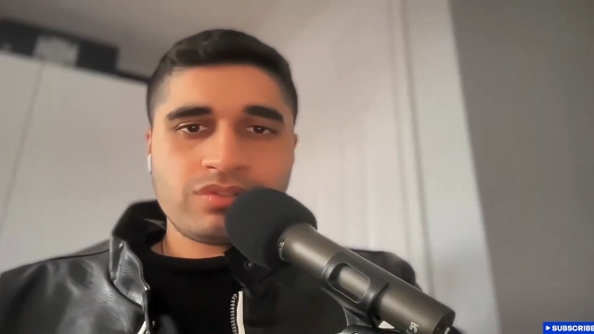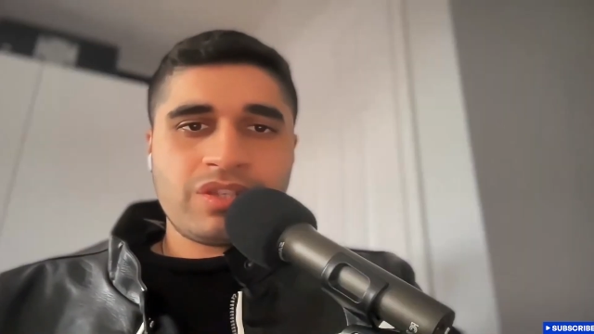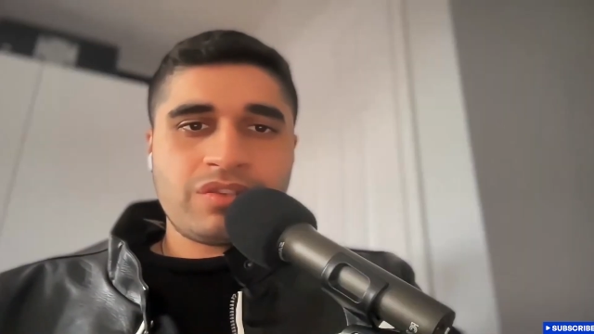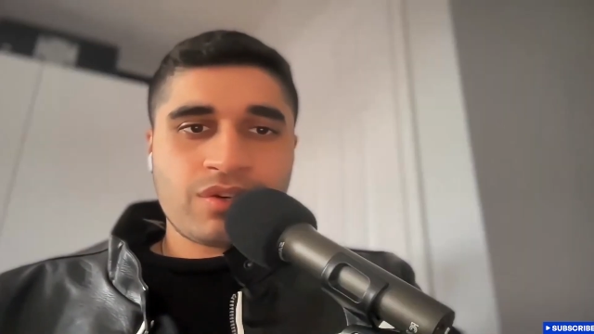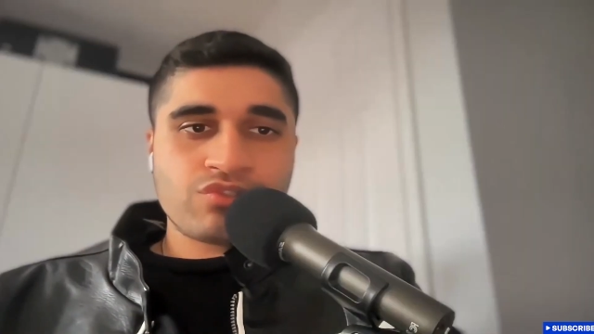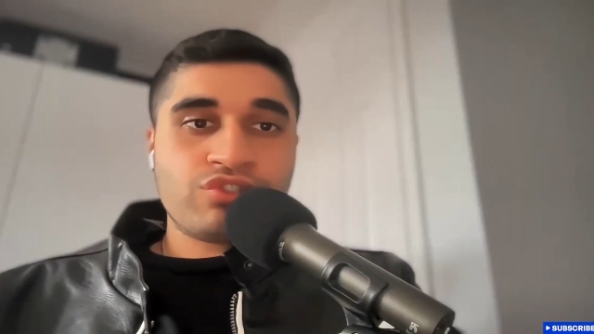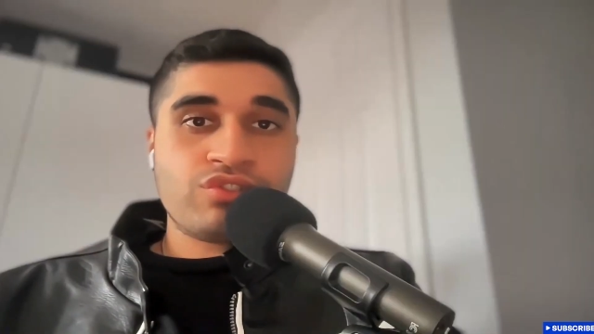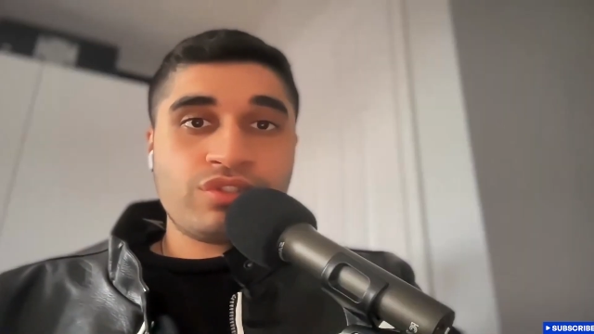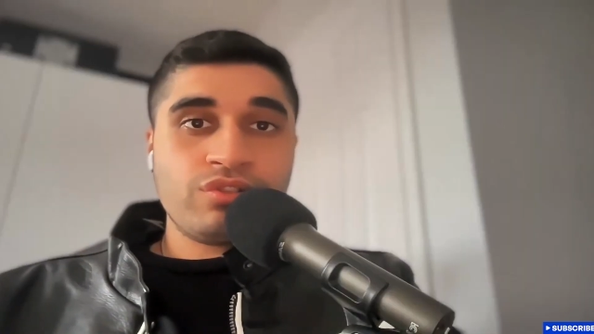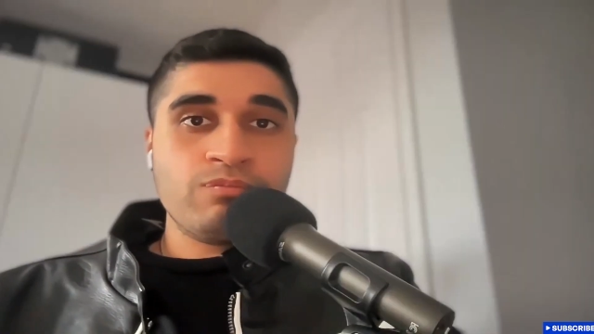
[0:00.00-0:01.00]
that there's
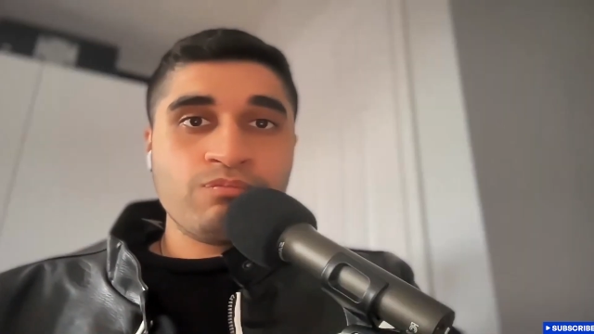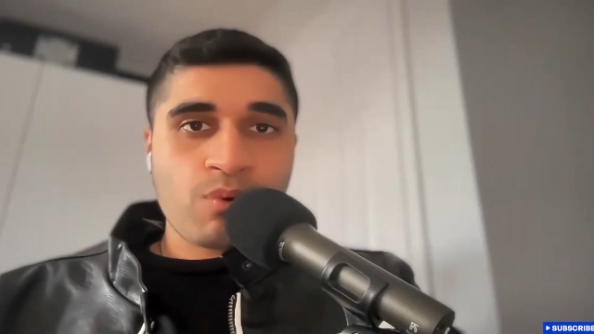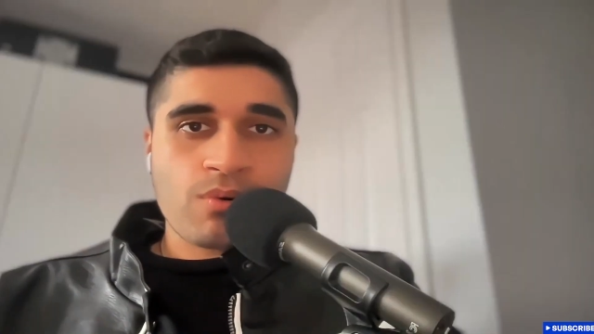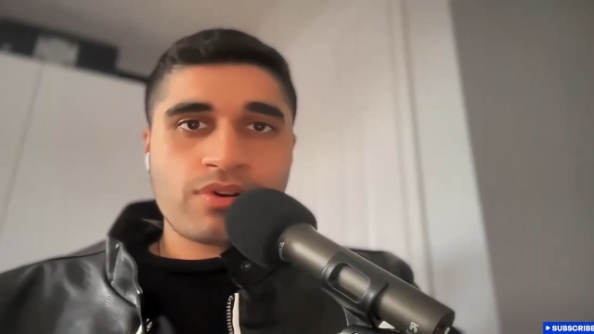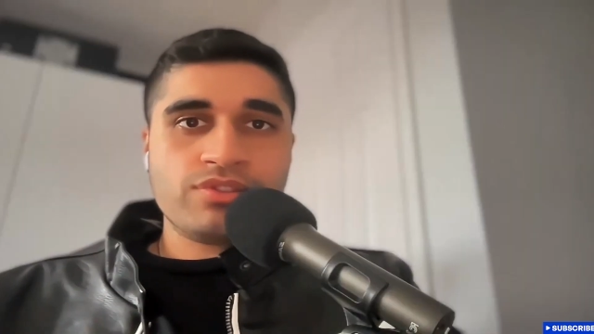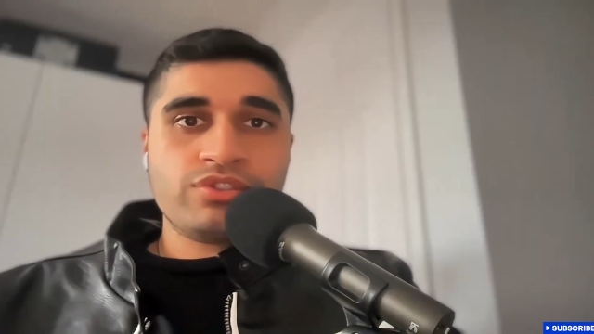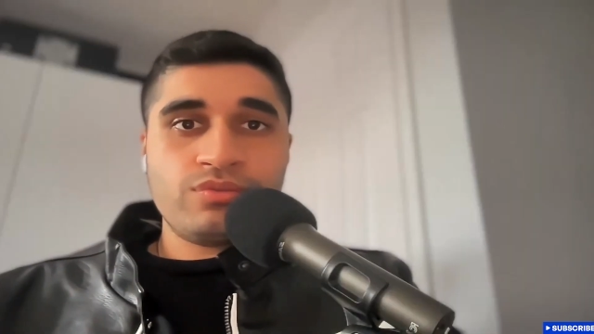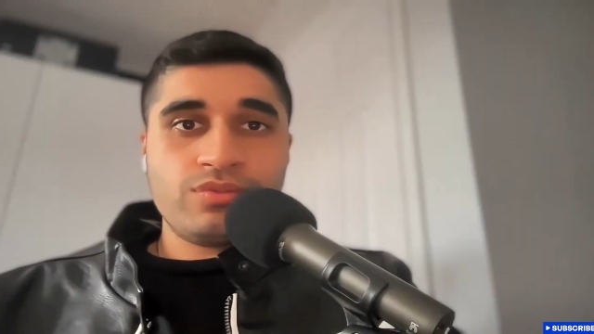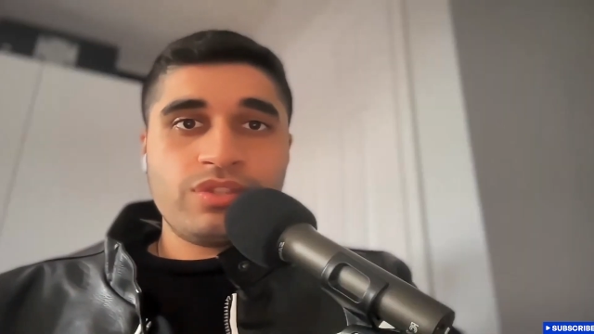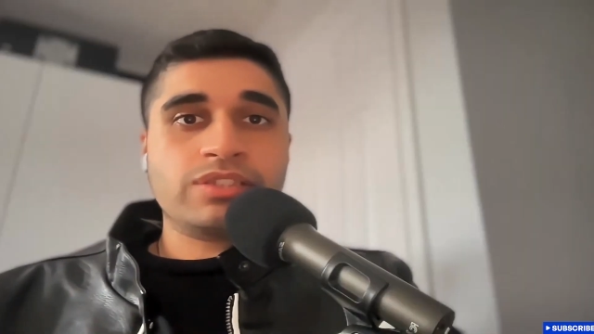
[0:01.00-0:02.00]
still more
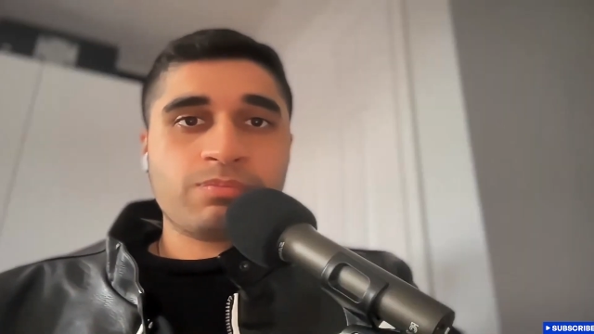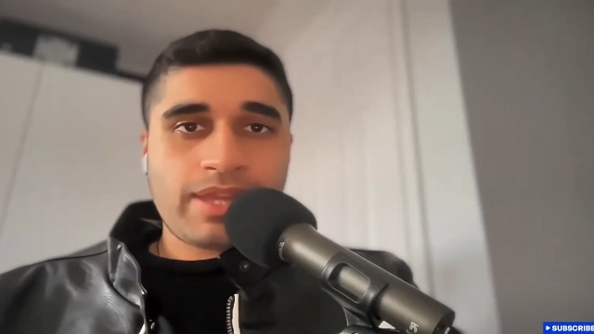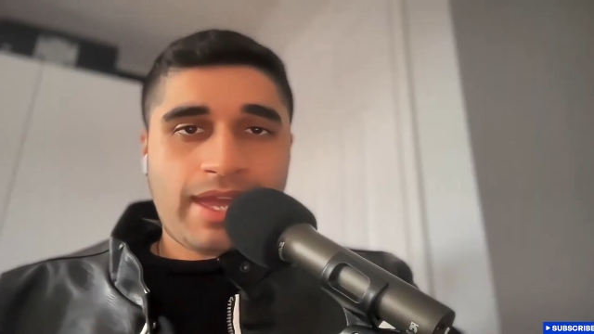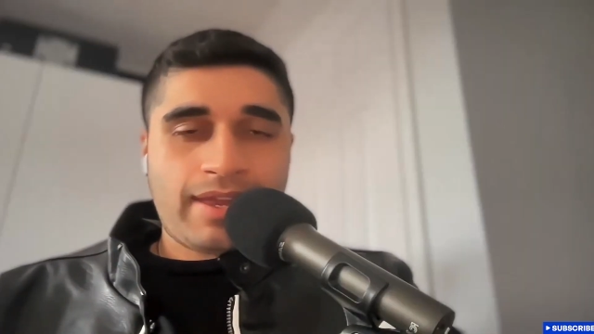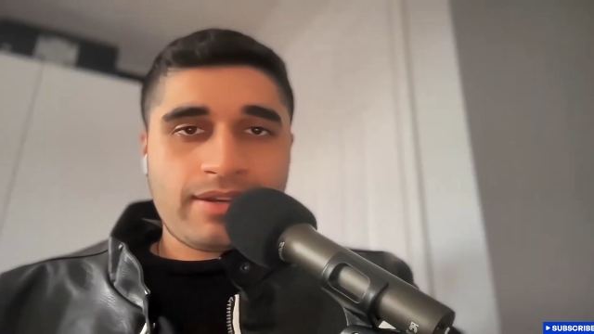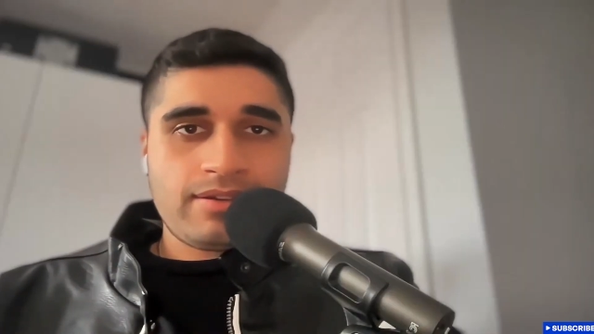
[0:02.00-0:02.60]
to this plan.